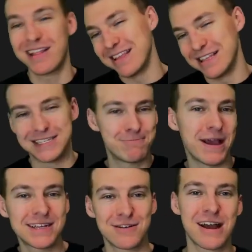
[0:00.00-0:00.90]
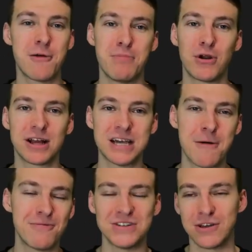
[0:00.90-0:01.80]
Like these picks are kind of building on
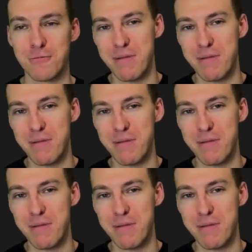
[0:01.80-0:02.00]
top of each other.